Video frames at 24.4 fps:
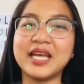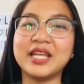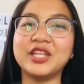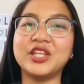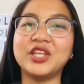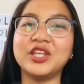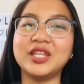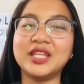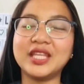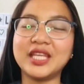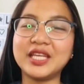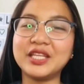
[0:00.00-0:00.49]

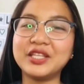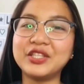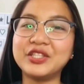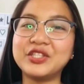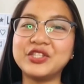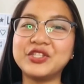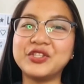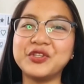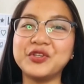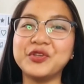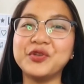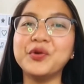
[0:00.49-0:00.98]
and you need
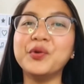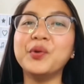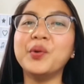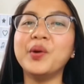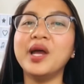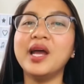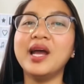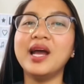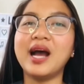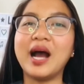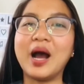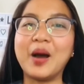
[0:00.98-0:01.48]

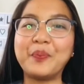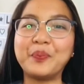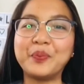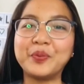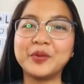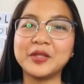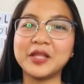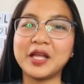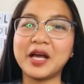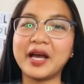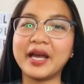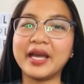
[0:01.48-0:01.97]
to
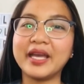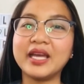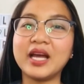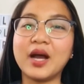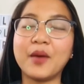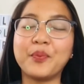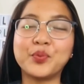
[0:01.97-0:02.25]
apply